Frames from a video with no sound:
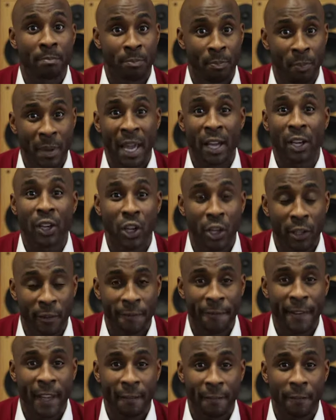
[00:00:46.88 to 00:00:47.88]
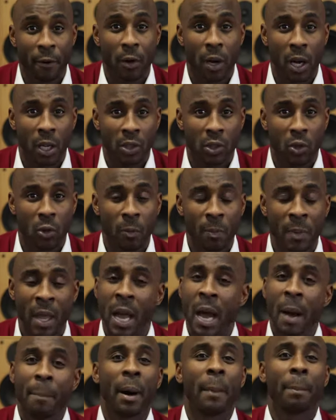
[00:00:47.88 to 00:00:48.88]
be a good fit for Arsenal.
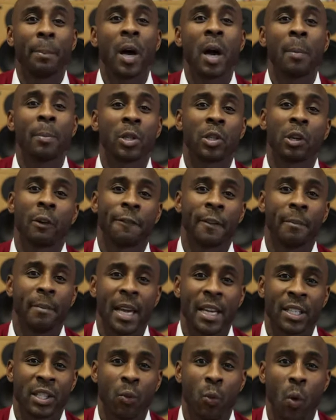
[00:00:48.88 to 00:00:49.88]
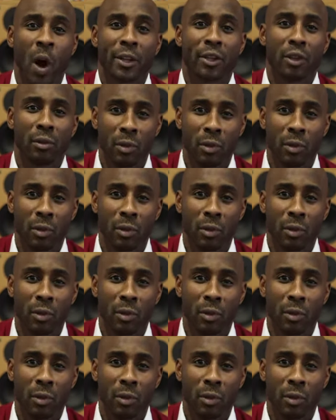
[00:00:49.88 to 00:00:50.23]
But Berbatov for me is the one you